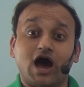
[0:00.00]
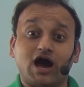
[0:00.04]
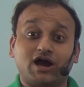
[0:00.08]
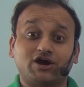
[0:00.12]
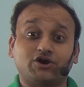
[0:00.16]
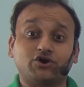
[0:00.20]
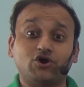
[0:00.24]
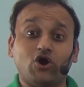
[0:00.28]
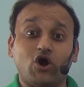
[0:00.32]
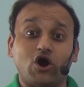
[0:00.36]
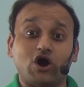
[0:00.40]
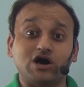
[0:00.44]

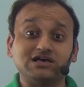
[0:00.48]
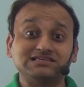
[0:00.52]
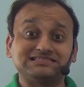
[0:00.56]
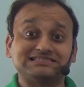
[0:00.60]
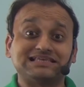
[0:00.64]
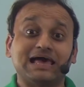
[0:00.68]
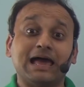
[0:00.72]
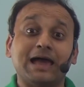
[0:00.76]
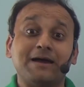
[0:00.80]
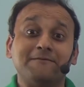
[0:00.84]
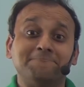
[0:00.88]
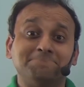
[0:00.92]

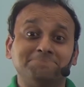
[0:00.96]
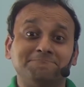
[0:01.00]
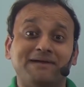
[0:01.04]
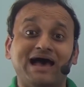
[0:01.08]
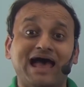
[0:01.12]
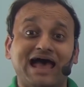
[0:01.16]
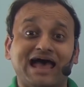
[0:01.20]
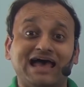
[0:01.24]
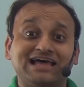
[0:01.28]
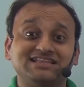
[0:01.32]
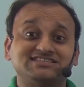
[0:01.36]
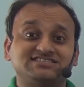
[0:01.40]
across
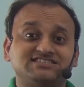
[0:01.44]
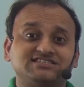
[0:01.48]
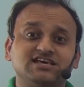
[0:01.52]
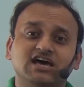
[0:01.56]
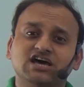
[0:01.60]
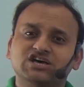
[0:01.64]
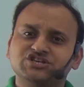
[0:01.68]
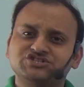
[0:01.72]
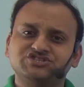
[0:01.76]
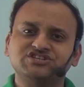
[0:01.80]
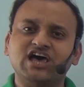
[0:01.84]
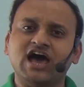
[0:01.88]
maths,
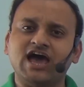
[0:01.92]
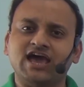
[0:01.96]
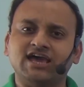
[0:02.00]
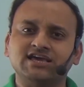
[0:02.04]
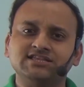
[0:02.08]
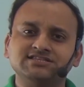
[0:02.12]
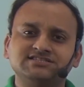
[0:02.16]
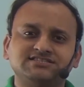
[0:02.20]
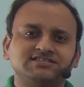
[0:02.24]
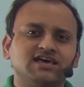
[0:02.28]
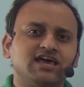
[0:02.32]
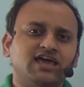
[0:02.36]

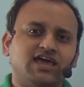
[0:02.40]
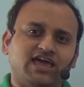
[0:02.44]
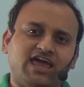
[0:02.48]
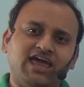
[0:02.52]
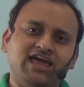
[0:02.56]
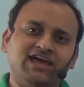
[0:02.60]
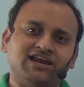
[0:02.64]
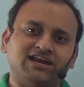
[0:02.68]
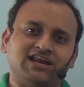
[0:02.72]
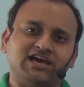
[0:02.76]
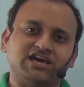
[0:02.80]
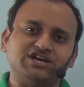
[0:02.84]
science,
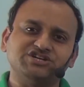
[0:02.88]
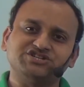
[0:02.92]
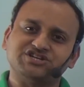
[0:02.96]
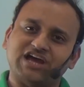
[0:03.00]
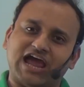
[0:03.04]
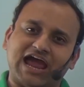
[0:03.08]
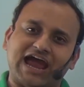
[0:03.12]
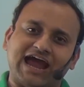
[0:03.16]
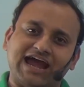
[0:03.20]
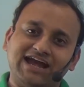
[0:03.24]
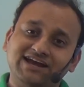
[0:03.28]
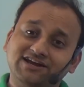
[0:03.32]
English,
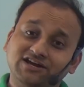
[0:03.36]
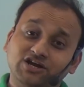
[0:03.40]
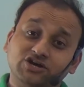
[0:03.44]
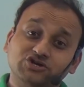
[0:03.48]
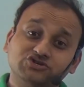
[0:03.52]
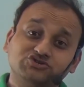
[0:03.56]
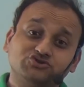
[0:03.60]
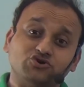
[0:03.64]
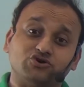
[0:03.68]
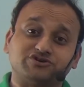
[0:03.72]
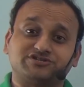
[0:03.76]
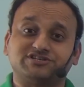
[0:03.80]
and
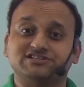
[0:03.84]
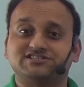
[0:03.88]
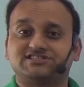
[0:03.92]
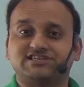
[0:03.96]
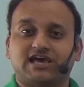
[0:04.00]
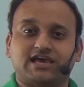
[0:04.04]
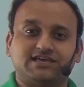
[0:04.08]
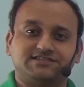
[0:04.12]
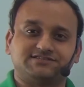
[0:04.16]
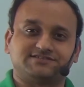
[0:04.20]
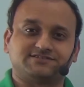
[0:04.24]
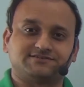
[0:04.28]
social
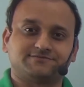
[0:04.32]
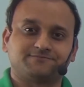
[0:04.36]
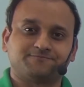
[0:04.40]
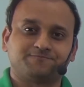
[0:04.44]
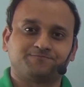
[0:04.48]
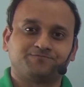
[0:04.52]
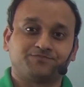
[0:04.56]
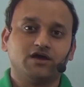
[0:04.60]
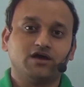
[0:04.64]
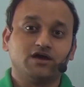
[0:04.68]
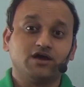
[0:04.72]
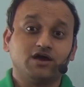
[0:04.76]
science.
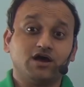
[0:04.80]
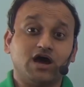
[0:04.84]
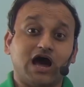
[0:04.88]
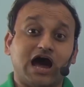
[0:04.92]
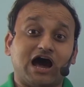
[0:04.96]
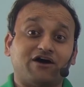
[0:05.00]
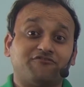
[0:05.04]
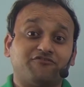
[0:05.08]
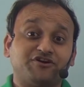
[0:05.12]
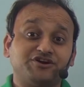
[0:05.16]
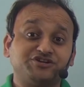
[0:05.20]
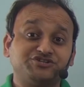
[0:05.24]

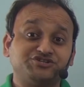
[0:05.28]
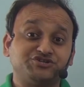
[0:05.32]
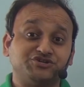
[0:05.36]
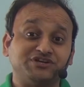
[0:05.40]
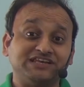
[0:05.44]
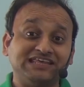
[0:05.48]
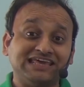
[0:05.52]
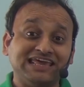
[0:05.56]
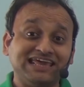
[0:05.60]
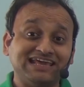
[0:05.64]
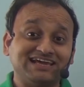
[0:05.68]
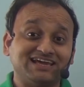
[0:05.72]
Our
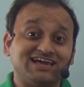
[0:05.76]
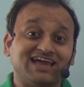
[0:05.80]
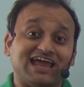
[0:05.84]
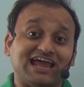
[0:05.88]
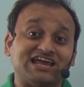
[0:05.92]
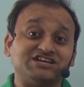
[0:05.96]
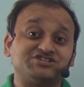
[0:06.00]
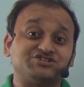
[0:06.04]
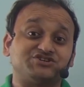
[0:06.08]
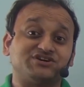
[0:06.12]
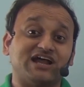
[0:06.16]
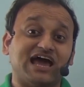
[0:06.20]
unique
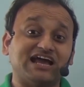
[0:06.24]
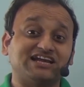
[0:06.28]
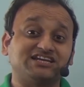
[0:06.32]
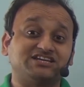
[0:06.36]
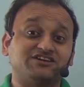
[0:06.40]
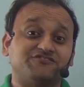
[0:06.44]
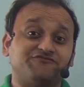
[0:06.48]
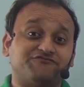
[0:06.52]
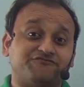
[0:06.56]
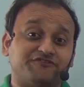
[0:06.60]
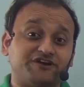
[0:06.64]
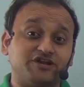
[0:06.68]

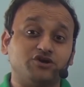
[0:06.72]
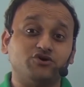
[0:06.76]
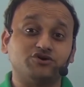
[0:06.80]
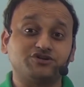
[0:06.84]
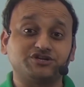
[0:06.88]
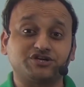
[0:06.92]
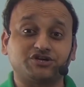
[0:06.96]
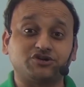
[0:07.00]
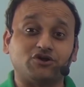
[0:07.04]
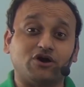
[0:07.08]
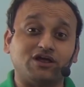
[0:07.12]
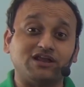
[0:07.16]
interactive video
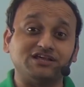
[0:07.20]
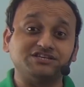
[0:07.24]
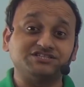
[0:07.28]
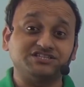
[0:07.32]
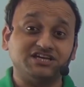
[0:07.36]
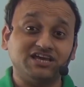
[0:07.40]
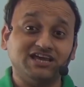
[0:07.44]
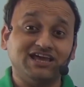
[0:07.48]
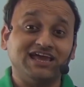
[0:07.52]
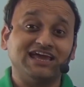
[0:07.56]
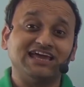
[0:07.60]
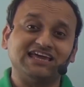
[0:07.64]

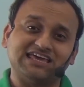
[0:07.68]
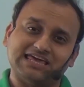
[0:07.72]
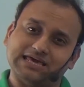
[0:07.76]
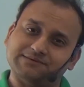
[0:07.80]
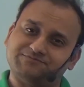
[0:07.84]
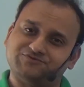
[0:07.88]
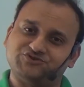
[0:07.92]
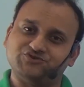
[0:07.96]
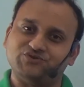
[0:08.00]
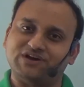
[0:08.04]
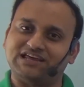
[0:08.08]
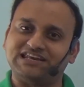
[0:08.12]
technology
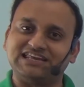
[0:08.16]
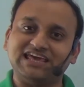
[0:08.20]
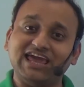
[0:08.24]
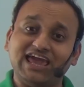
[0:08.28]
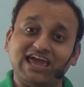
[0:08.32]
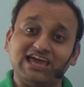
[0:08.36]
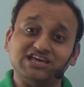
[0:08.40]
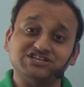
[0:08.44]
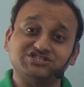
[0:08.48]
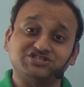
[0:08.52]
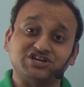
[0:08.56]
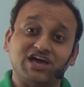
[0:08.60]
keeps you
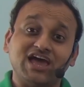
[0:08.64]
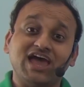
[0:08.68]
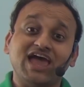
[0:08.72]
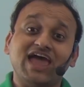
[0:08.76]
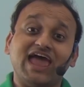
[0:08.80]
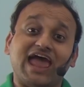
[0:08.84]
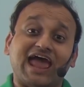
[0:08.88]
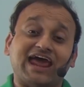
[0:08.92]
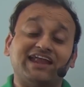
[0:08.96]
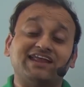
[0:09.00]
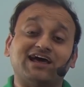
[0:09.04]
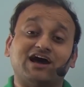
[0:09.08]
engaged,
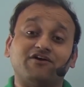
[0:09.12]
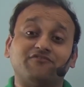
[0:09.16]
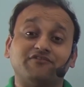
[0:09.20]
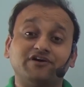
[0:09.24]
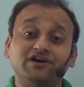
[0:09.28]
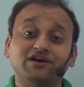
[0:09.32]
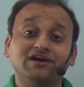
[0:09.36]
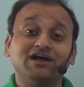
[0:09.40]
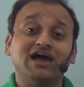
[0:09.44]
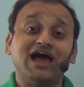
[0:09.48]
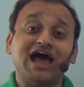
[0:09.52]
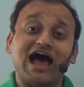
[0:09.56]
and
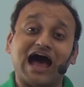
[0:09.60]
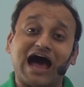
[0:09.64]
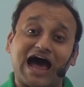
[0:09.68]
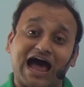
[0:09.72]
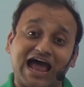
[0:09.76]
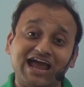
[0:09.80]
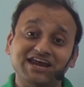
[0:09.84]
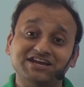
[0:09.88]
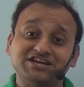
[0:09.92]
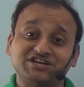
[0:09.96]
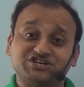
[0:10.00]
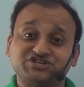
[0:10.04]
our
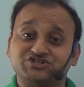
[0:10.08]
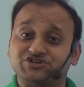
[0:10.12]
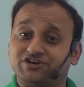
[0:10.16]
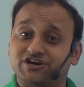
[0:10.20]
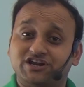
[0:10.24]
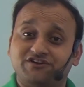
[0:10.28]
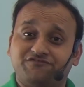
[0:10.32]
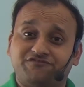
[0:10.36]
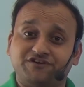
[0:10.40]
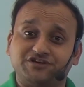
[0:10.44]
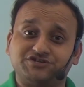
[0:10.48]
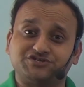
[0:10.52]

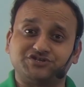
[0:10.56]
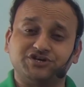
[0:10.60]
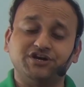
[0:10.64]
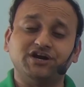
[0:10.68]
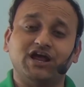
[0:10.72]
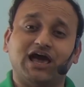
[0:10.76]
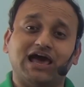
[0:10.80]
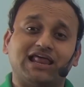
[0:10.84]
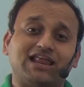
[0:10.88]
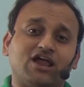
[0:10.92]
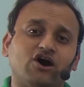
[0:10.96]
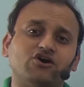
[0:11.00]
iDictionary feature
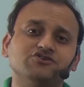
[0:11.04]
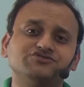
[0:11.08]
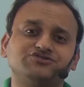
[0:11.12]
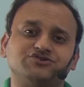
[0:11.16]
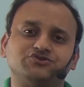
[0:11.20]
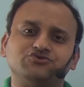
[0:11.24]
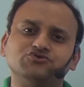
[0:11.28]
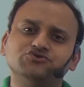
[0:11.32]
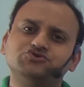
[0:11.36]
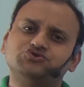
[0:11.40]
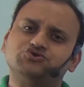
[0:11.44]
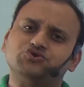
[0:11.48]
allows
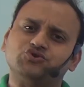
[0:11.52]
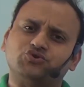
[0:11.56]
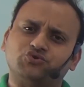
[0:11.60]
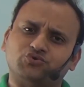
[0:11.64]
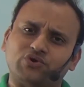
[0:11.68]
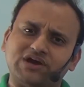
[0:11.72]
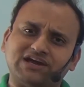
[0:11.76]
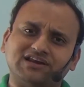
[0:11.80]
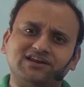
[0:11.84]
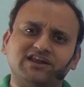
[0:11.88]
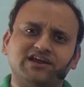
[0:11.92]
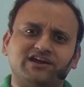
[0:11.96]
you to
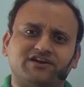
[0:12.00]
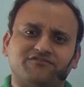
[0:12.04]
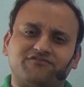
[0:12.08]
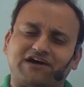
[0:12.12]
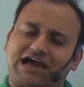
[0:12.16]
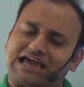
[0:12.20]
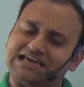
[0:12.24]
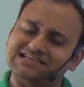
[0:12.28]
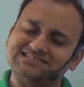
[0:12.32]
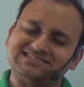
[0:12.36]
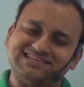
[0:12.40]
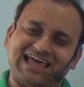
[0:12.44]
quickly
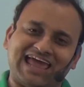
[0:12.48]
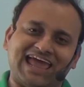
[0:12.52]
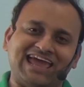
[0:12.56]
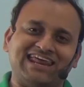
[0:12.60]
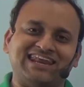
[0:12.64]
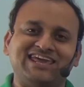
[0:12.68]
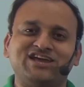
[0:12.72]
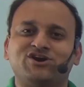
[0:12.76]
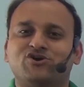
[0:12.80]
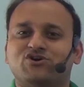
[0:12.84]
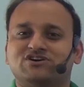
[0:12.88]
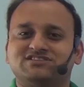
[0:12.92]
revise
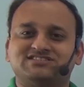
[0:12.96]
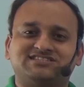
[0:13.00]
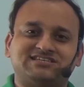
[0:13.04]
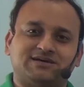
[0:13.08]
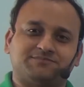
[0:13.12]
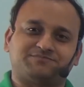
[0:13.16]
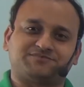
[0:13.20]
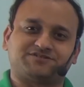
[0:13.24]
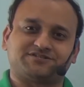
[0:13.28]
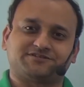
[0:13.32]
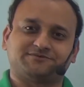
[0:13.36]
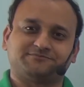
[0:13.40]
any
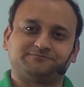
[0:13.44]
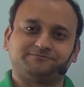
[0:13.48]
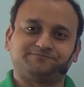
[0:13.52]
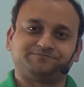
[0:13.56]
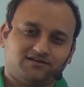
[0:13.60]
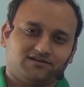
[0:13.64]
concept.